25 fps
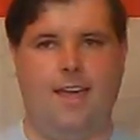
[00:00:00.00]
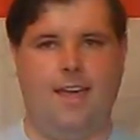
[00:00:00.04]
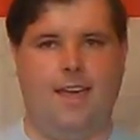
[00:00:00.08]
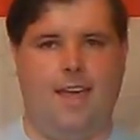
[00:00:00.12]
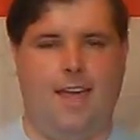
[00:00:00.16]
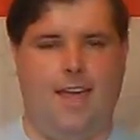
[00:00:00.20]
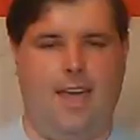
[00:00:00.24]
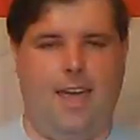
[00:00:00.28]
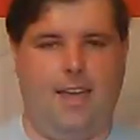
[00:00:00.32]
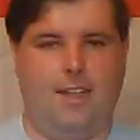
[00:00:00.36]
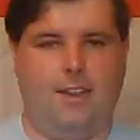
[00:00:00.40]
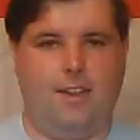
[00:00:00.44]

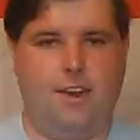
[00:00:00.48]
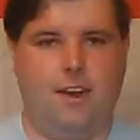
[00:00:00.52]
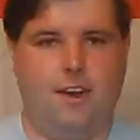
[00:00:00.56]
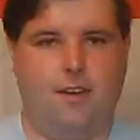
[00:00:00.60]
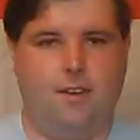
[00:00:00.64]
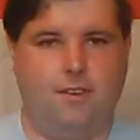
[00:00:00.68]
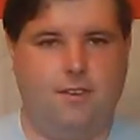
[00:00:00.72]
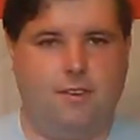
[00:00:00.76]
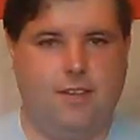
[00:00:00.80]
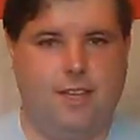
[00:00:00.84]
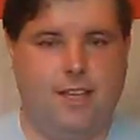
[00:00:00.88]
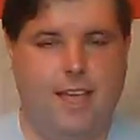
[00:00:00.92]
And,
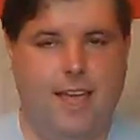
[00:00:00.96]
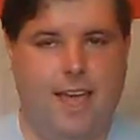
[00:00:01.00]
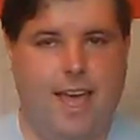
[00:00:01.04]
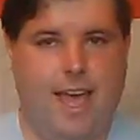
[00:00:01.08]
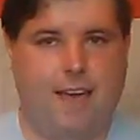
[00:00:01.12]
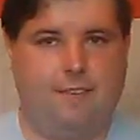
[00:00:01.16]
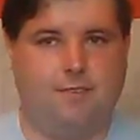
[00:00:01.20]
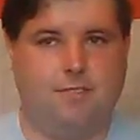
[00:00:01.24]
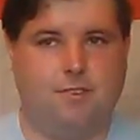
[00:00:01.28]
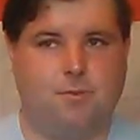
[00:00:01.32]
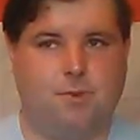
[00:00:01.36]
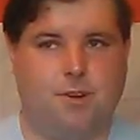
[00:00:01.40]

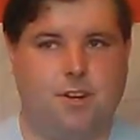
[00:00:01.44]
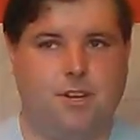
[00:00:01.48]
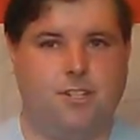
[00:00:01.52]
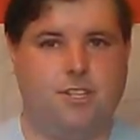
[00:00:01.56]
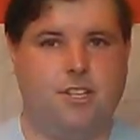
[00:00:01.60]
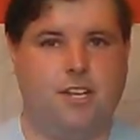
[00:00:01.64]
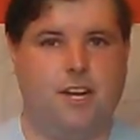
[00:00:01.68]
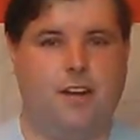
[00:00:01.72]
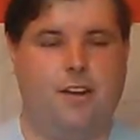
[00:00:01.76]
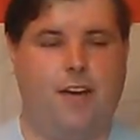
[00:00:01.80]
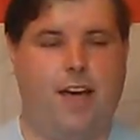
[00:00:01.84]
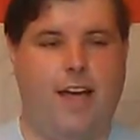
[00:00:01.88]

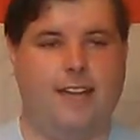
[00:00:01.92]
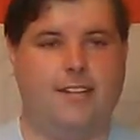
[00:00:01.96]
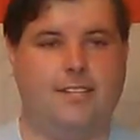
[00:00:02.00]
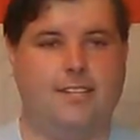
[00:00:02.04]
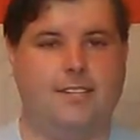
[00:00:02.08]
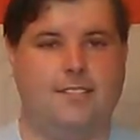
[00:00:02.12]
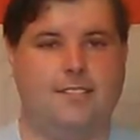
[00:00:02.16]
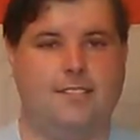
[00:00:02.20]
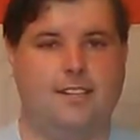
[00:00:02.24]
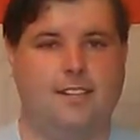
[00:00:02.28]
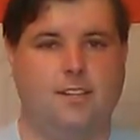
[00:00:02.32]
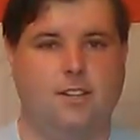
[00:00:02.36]
afterwards, I
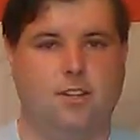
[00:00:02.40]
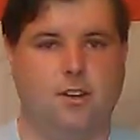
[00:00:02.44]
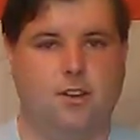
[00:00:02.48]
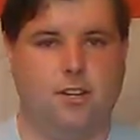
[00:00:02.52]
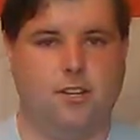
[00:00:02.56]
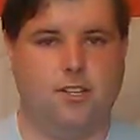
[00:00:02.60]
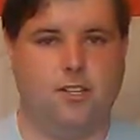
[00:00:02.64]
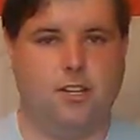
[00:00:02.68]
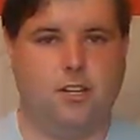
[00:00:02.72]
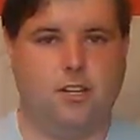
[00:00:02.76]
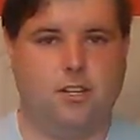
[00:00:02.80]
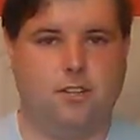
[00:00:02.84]
just didn't go
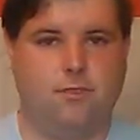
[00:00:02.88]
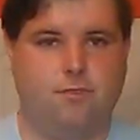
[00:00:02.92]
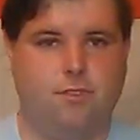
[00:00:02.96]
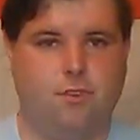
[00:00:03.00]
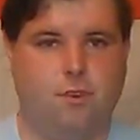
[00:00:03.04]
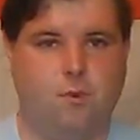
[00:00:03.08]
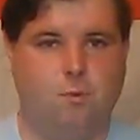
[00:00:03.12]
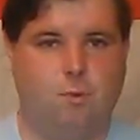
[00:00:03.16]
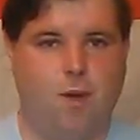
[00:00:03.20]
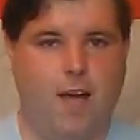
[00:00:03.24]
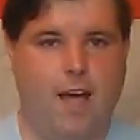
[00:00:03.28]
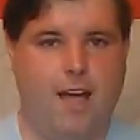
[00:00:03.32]
to church for
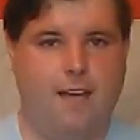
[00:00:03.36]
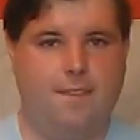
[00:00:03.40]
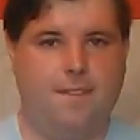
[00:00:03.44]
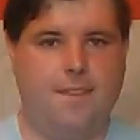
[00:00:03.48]
a while.